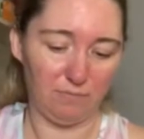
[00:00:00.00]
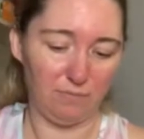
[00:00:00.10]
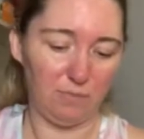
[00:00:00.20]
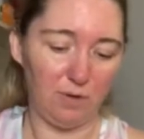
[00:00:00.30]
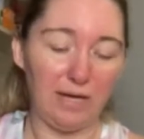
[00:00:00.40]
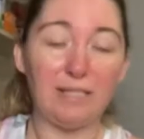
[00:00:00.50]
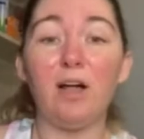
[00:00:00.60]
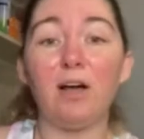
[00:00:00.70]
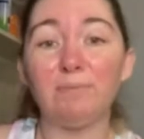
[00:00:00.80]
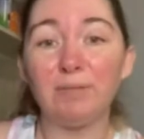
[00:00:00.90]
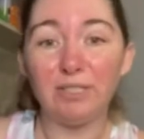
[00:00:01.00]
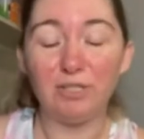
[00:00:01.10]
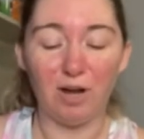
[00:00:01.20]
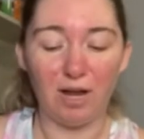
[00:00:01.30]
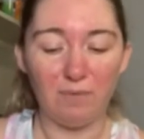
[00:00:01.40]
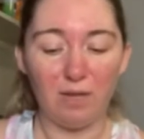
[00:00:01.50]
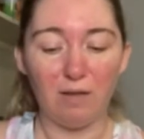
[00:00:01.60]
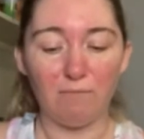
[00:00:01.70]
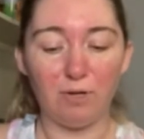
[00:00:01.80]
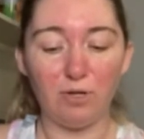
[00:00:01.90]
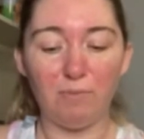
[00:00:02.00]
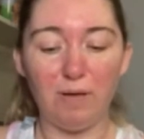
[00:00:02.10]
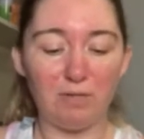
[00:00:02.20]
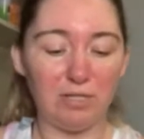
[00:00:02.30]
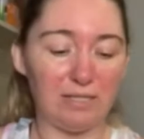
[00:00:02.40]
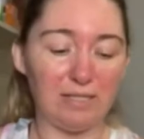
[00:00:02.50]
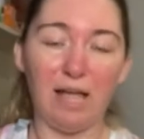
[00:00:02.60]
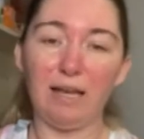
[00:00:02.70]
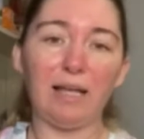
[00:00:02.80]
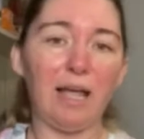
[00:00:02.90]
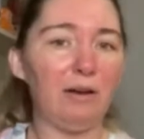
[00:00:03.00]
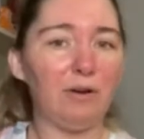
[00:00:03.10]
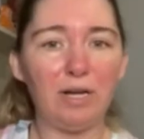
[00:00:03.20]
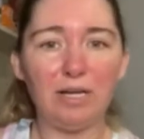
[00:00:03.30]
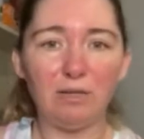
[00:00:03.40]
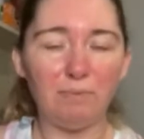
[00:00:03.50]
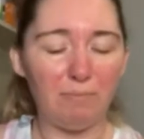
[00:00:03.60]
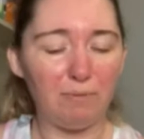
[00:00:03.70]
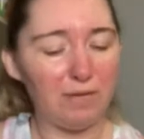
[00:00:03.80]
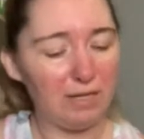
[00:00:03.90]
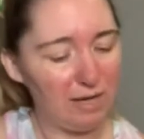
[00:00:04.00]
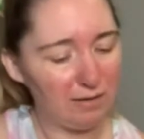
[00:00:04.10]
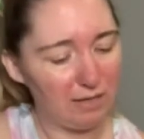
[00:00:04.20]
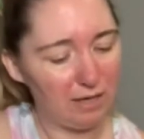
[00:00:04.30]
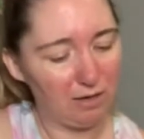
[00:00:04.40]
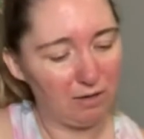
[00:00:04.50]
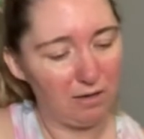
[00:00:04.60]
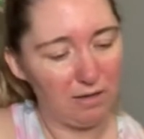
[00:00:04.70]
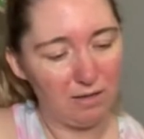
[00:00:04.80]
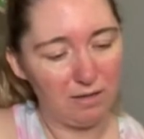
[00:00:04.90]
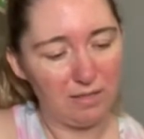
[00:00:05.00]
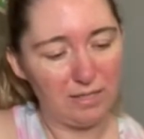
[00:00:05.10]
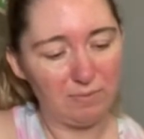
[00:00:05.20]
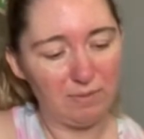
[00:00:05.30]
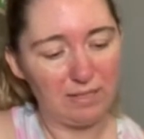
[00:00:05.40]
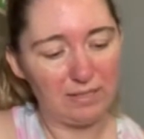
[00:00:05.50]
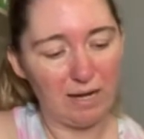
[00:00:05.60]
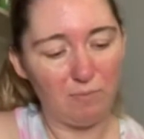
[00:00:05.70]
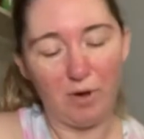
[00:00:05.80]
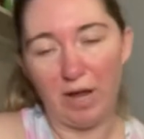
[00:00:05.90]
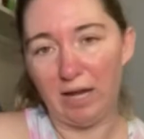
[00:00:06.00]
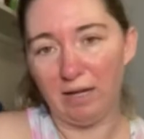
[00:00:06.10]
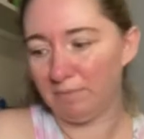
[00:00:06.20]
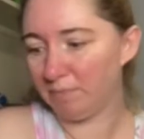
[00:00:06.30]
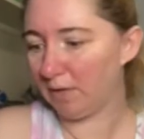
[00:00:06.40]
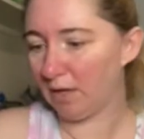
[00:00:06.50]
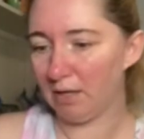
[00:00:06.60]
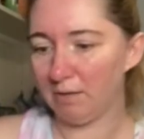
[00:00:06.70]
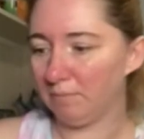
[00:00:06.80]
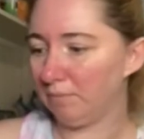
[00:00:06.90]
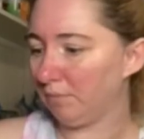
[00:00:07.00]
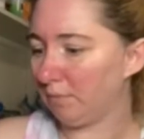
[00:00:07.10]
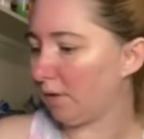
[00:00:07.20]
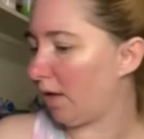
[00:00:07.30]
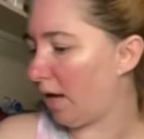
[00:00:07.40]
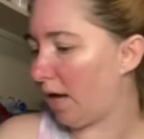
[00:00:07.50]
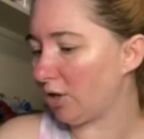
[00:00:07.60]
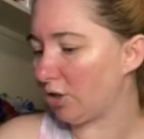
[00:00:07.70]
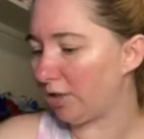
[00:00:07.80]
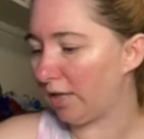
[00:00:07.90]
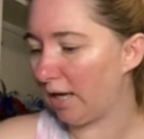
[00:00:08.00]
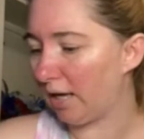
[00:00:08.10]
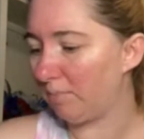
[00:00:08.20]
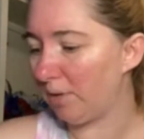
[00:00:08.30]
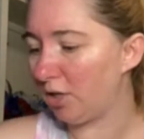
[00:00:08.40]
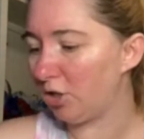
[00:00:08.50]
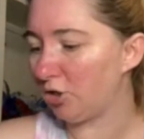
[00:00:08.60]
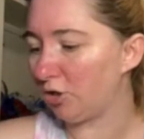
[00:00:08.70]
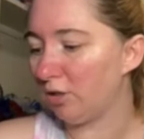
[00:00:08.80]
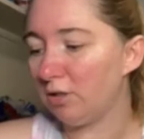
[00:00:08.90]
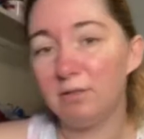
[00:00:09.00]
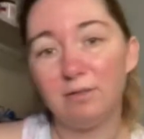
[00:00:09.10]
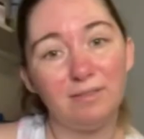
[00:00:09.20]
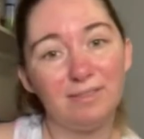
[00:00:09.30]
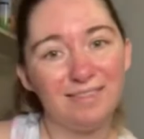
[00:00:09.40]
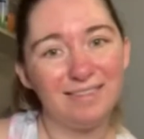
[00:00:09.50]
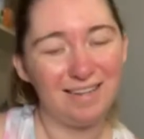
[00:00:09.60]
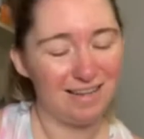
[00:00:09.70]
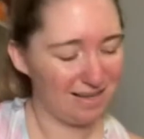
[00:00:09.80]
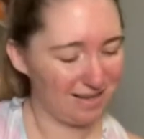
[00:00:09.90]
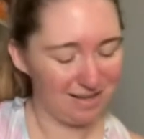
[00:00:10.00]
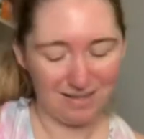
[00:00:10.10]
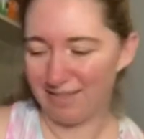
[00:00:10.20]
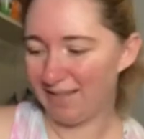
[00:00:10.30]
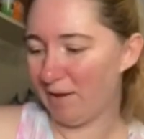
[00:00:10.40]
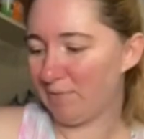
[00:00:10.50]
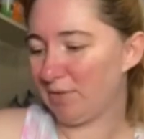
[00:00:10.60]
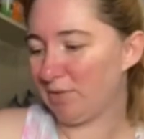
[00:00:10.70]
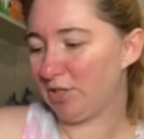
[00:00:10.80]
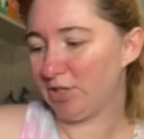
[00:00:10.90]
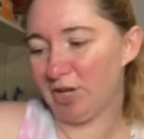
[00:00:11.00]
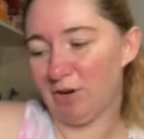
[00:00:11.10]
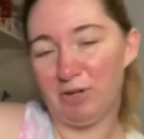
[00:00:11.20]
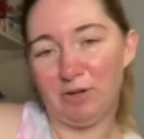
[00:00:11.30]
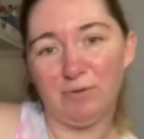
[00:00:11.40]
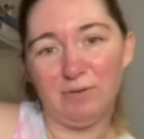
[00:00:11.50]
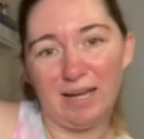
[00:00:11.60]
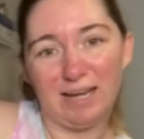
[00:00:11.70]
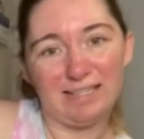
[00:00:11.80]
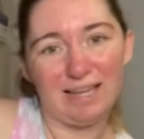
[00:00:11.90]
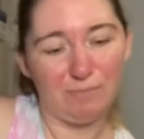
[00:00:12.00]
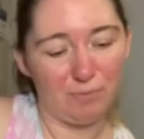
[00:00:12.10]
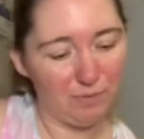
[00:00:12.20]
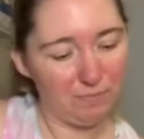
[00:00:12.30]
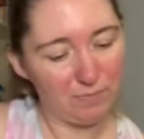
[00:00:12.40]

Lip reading: Well, it's not completely dry, but you'll be able to just slide, like, I don't know, any little paper thing down in there. This one the same way. I actually had a picture that I was going to show you, an example.